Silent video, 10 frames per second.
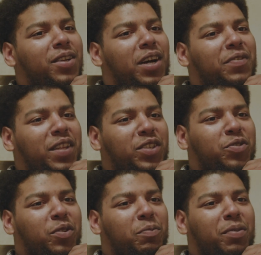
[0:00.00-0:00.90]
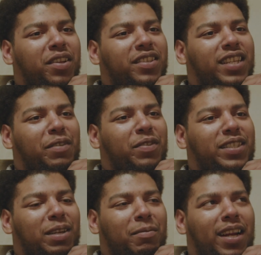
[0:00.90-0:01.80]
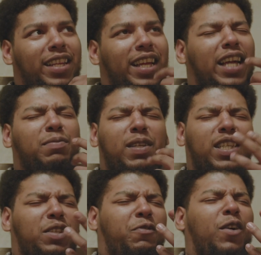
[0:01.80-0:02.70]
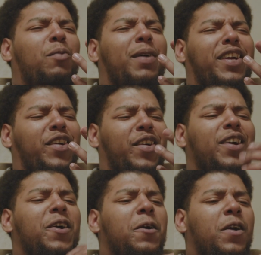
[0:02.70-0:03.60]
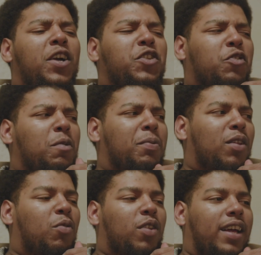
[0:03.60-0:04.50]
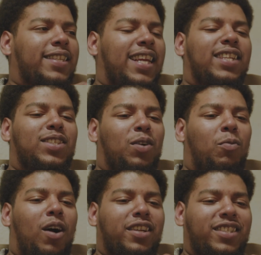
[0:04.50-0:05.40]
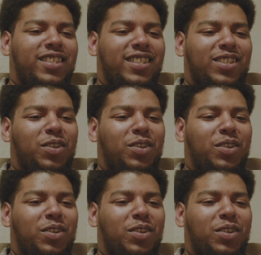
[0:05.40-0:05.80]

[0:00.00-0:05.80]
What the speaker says: you know, I feel like Jordan Peele is definitely somebody, like, especially as a filmmaker. Yeah. Jordan Peele or like Denzel Washington.